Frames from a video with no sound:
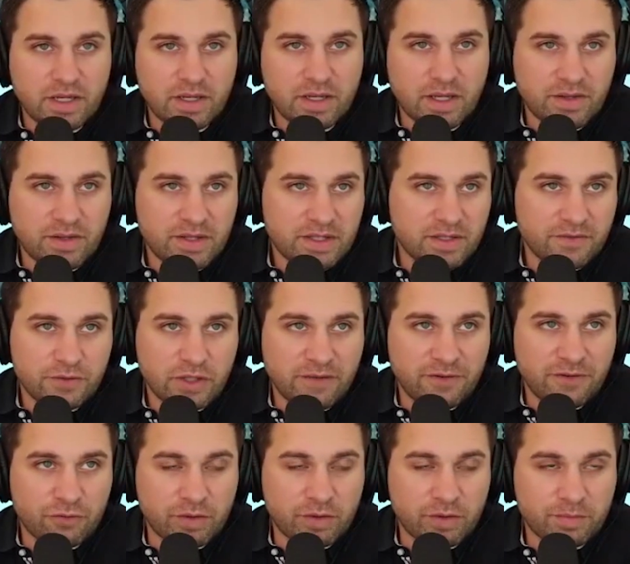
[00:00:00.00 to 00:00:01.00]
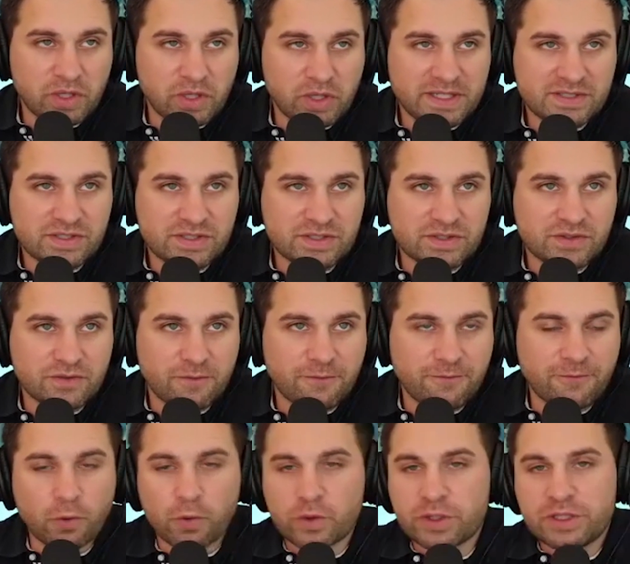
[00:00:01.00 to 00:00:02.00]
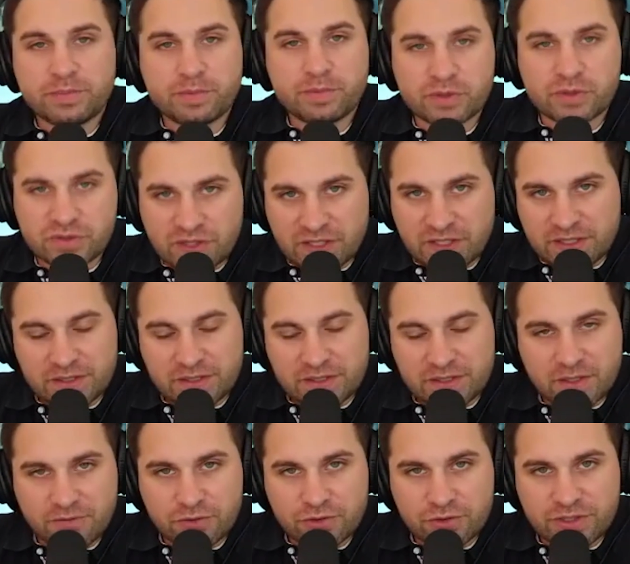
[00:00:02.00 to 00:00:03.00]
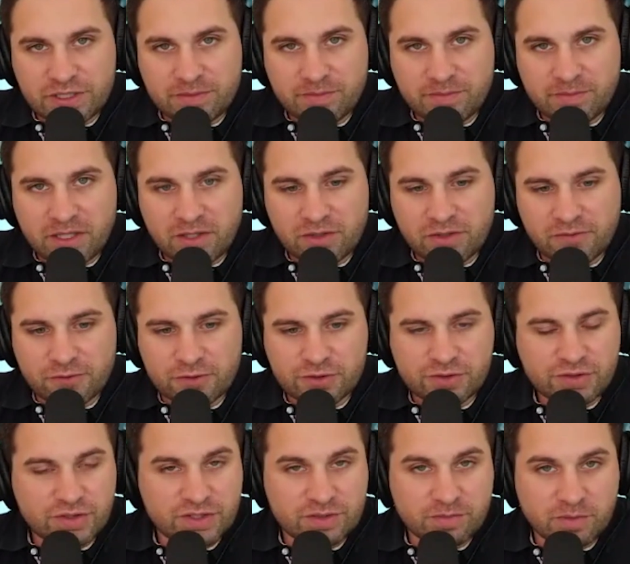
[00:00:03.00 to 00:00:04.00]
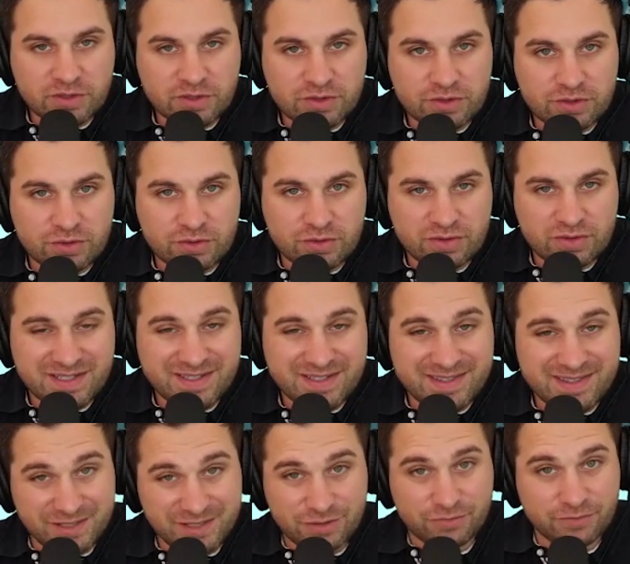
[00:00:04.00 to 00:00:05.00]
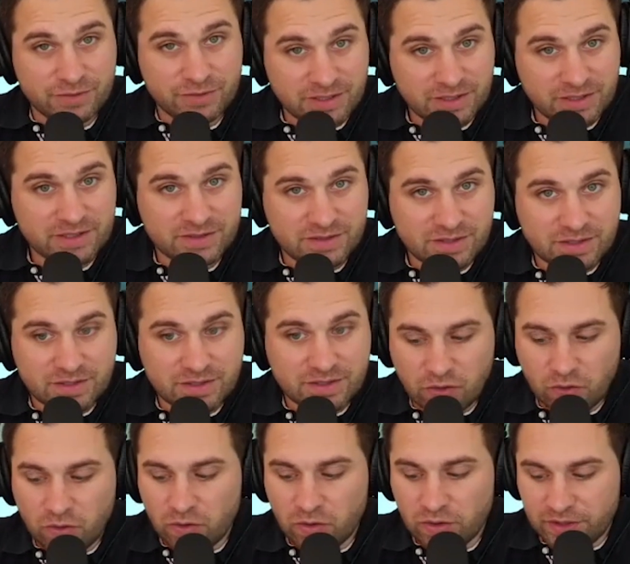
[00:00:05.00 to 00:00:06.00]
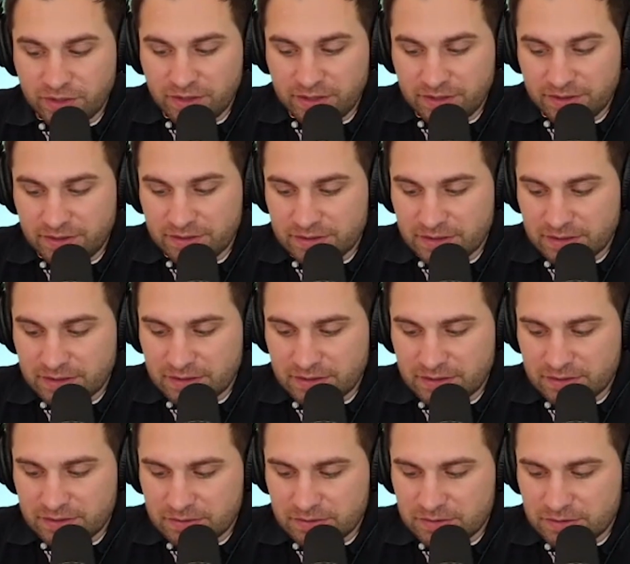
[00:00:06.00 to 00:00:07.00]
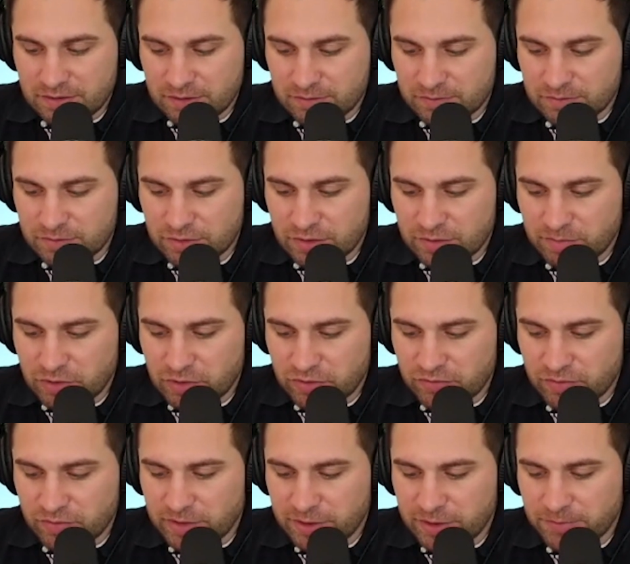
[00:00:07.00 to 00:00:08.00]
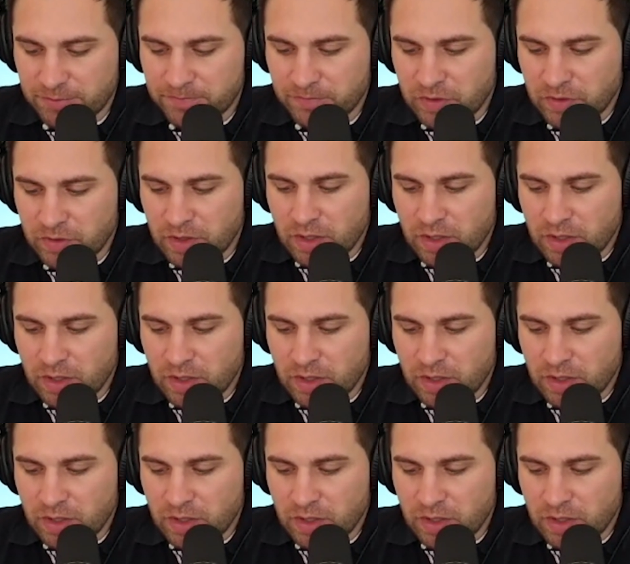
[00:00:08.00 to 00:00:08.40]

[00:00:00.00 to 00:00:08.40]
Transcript: I think if, if it replaces 40% of your email in the first six months you're using it, that's a realistic goal. And, I, and I think yep. that can, you know, you can build from there.